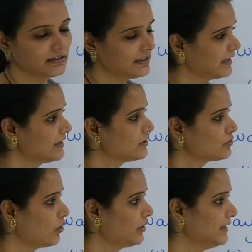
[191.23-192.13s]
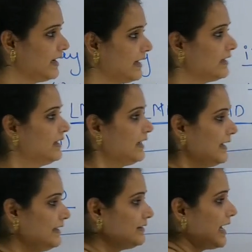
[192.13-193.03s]
Okay. So here
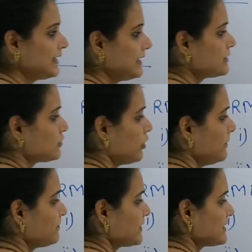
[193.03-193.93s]
in that also,